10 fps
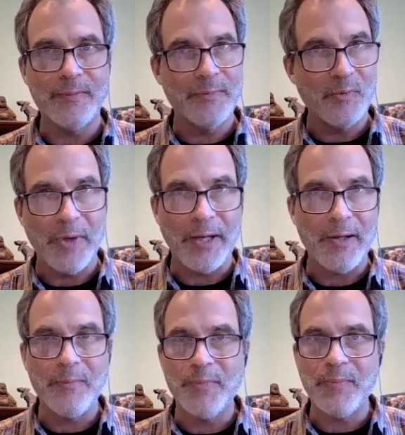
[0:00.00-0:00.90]
do
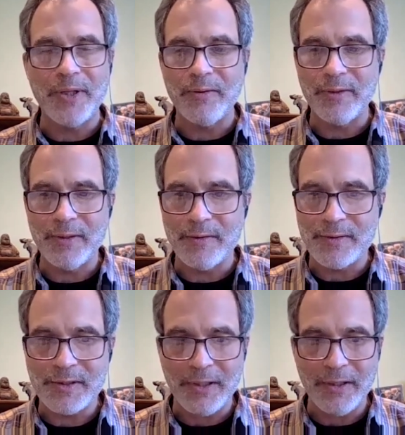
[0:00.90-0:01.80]
better, be better
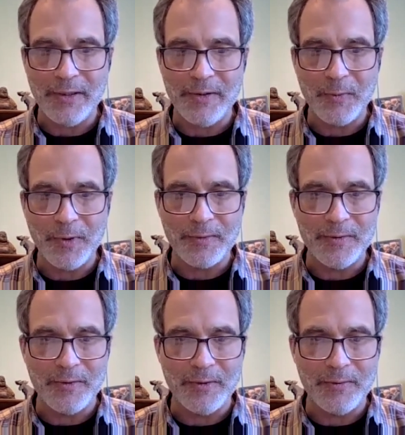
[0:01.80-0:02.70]
leaders in the work
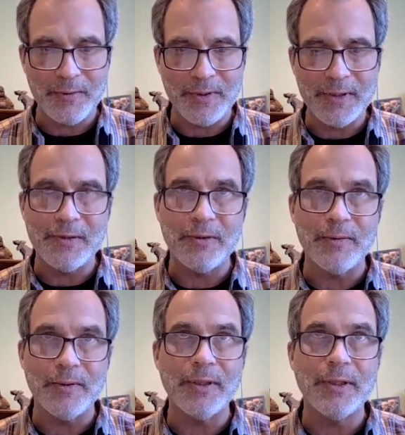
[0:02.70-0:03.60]
they do.
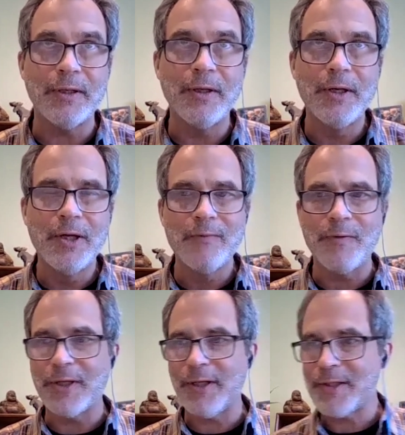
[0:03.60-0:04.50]
And for
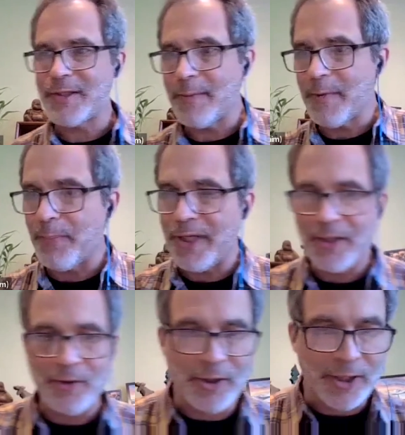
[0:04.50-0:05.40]
kicks, I'm a
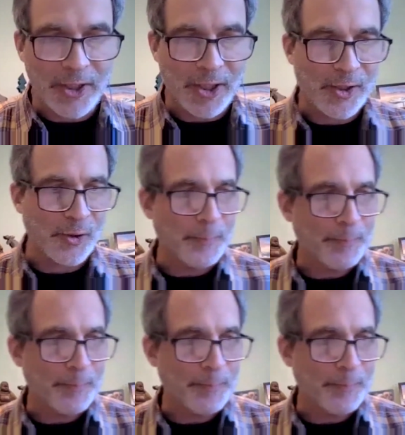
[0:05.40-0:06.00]
biker and a hiker.